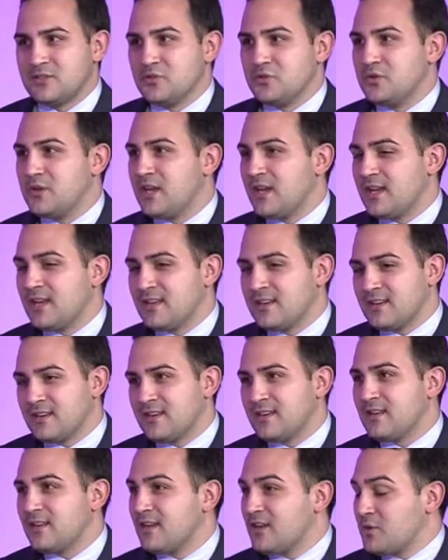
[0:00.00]
you can't,
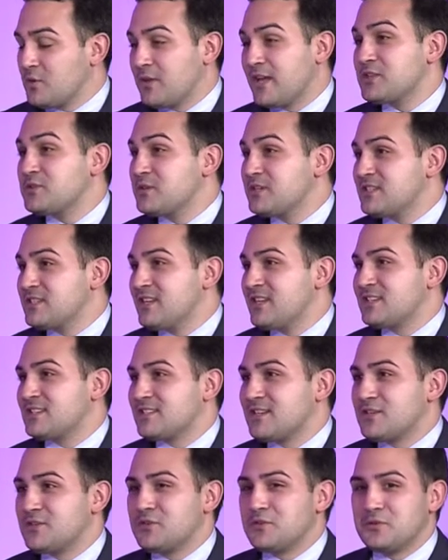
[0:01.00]
well, that's what he said. He
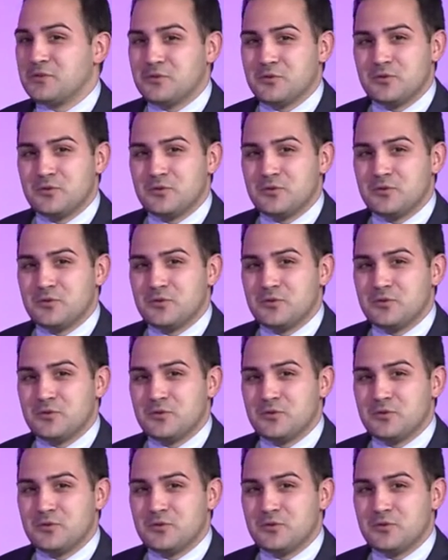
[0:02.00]
said,